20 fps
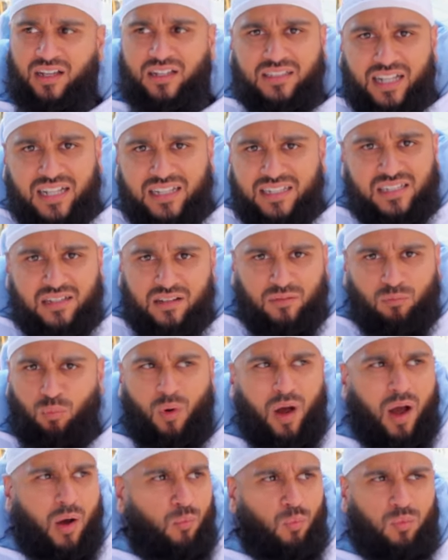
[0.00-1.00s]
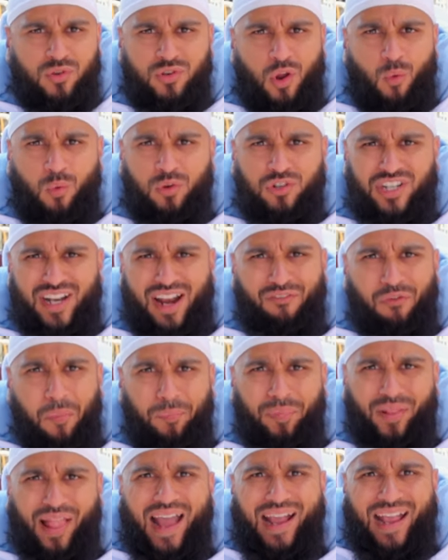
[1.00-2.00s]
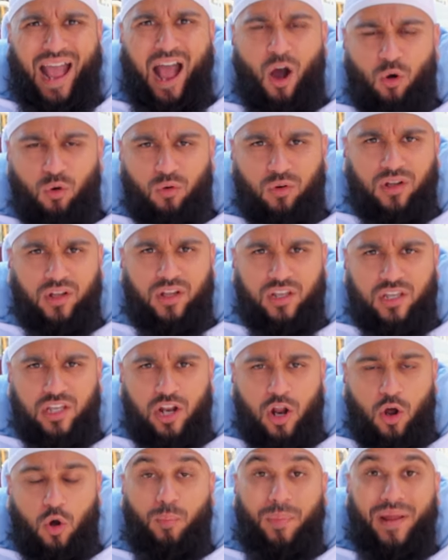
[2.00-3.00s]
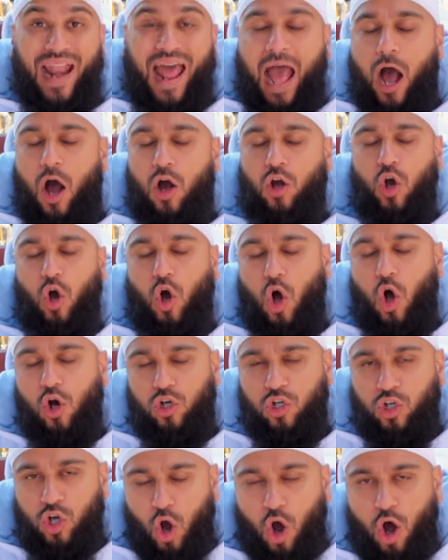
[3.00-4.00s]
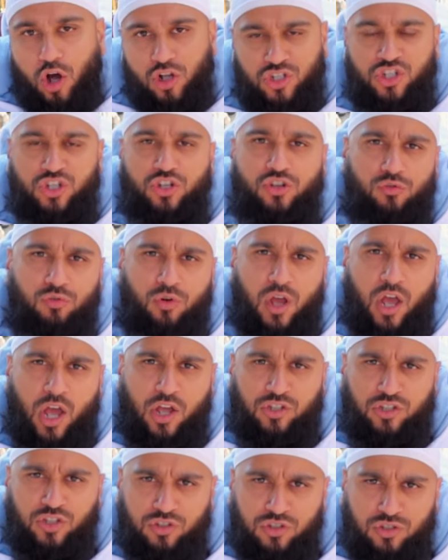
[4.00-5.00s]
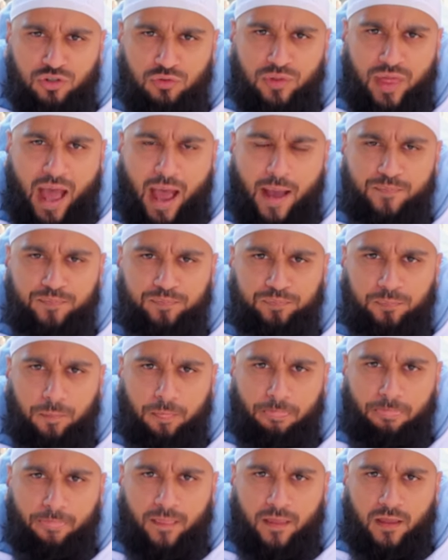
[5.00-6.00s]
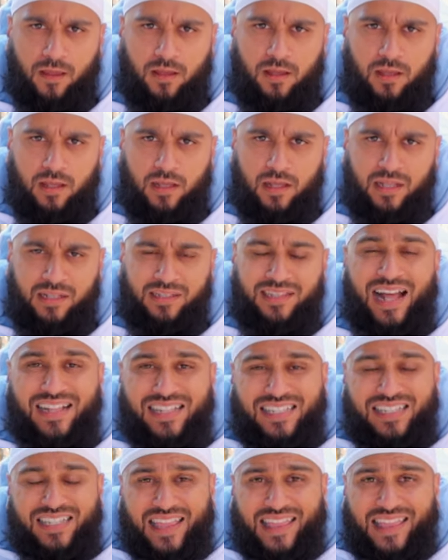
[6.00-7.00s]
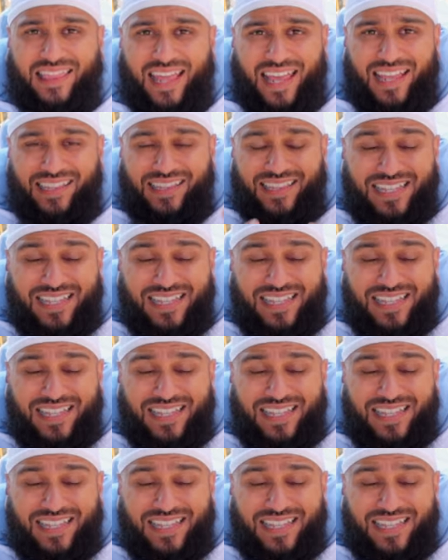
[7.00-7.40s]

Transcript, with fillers: That's what, no one should ever black out, you know, but alcohol caused you to do that. That's the thing.